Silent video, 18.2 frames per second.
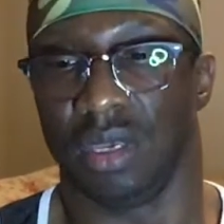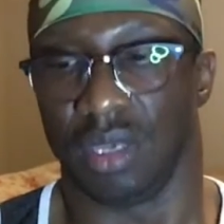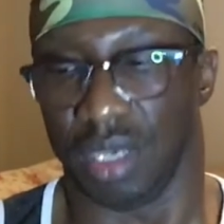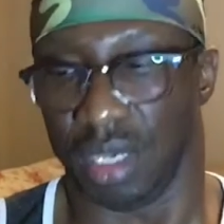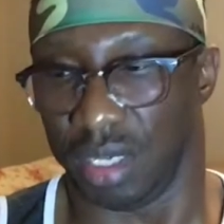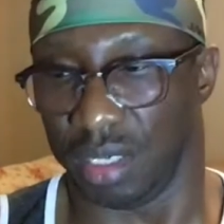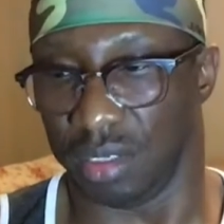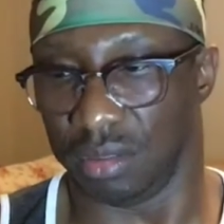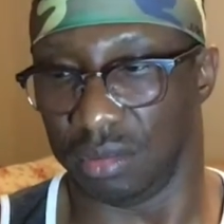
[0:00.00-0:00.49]

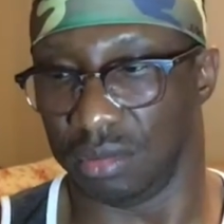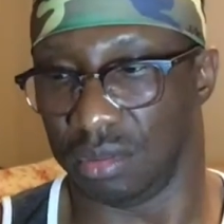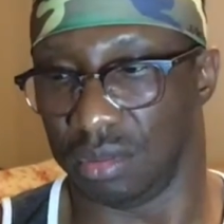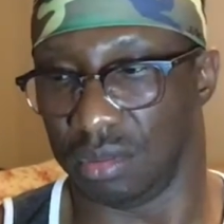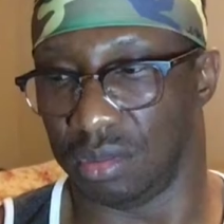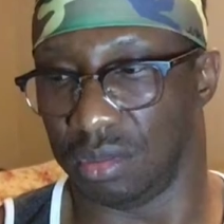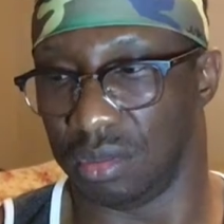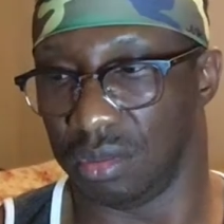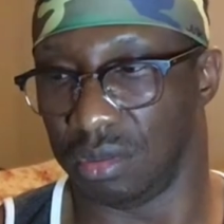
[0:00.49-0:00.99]
Uh,
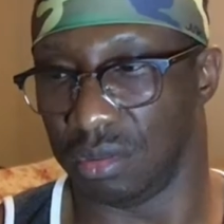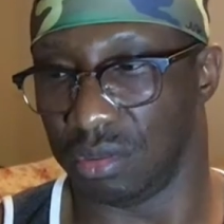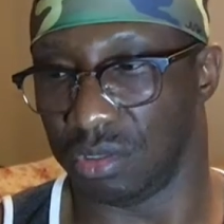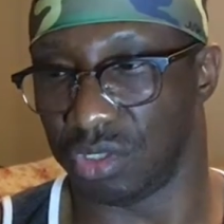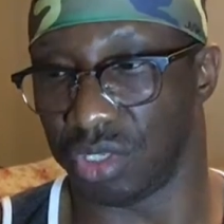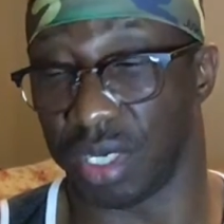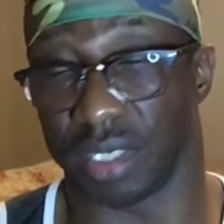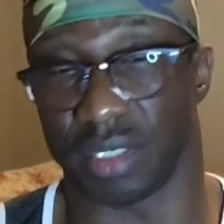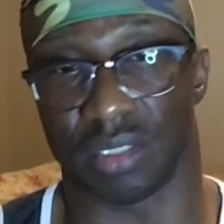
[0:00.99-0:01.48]

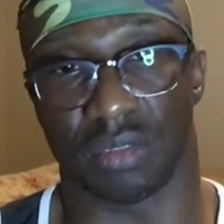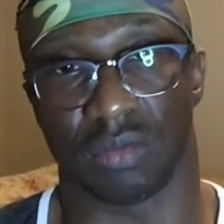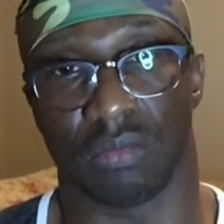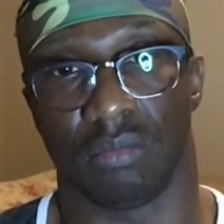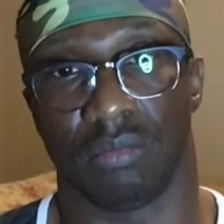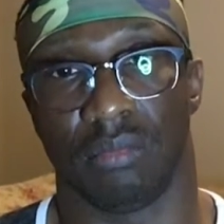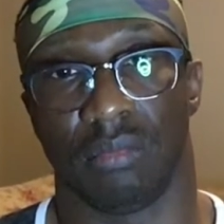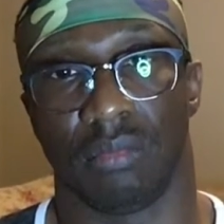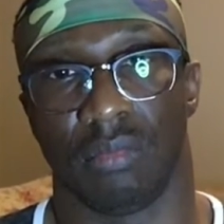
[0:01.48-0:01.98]
Trying to
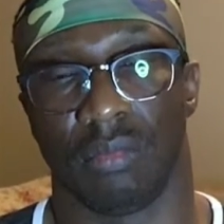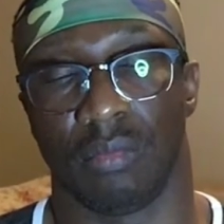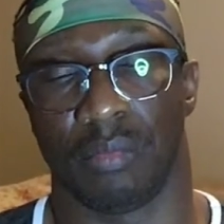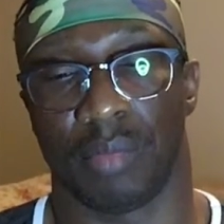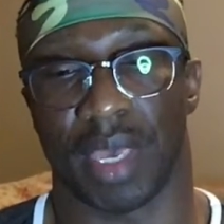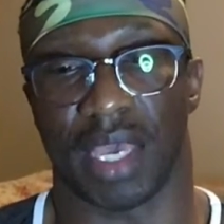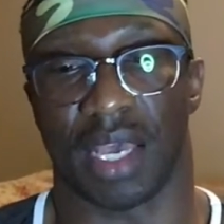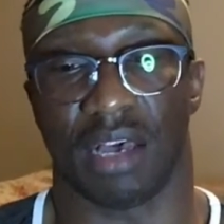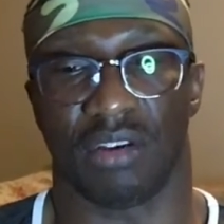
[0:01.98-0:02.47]

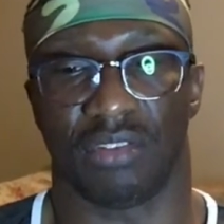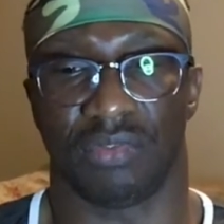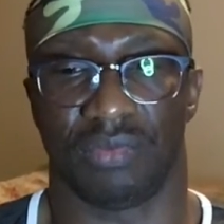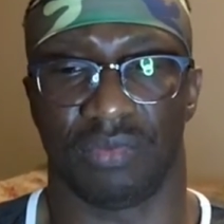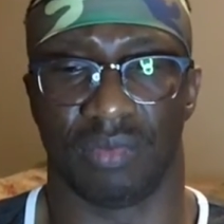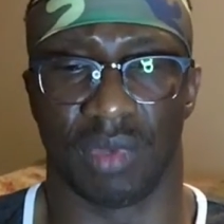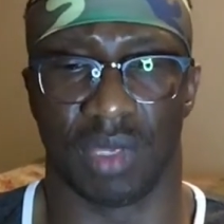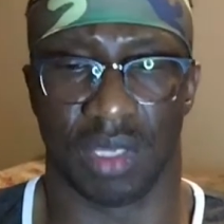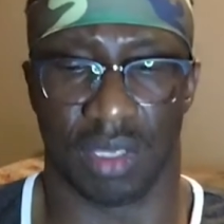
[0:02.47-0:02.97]
pay off
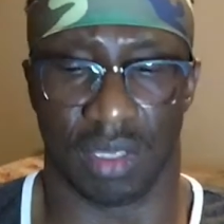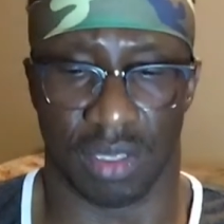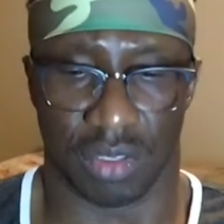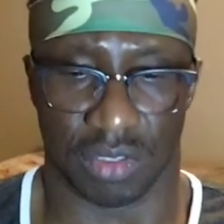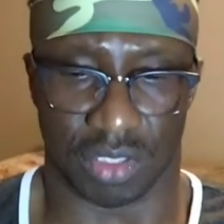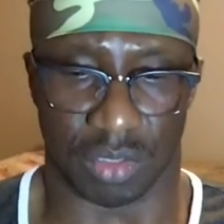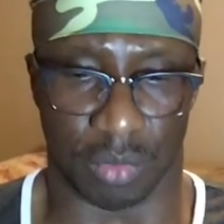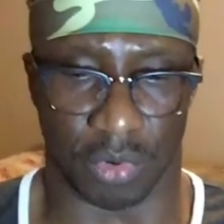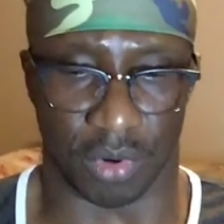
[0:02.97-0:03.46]

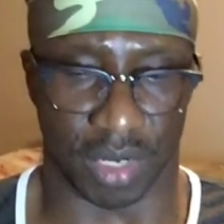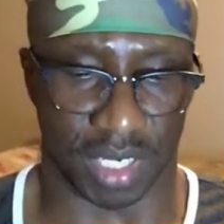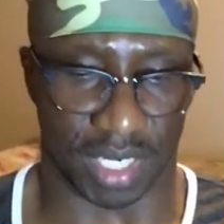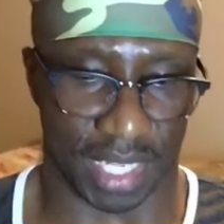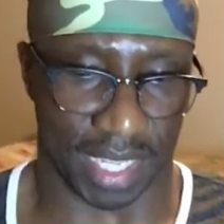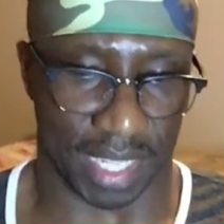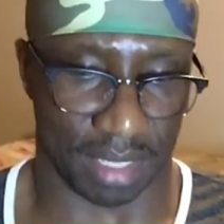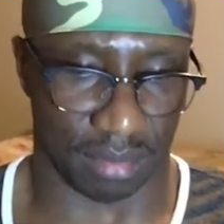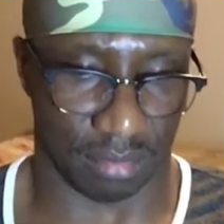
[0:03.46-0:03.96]
some more
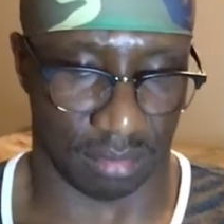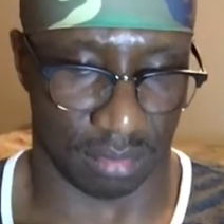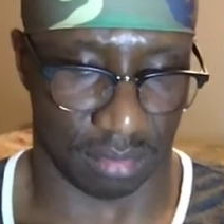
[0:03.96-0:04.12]
debt.